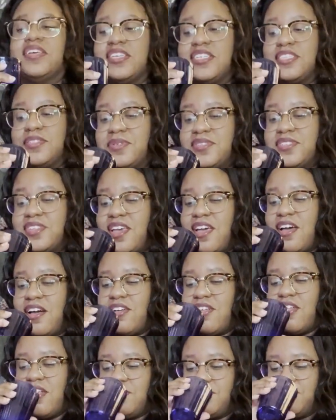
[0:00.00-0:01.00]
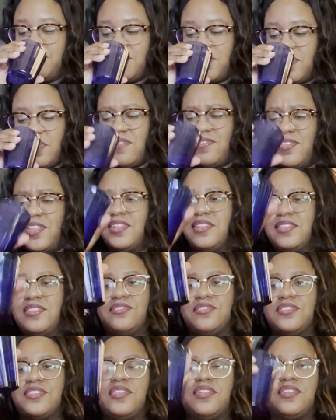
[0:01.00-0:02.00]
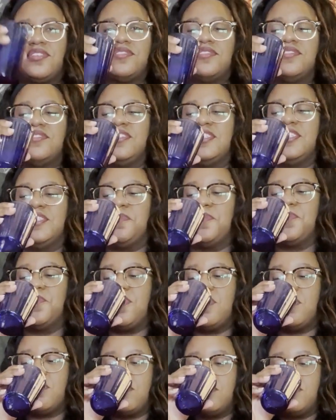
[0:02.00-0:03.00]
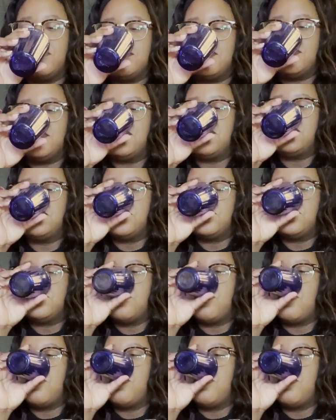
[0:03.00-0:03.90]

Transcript: Smells like alcohol. I have like literally less than a teaspoon in here. Let's taste this.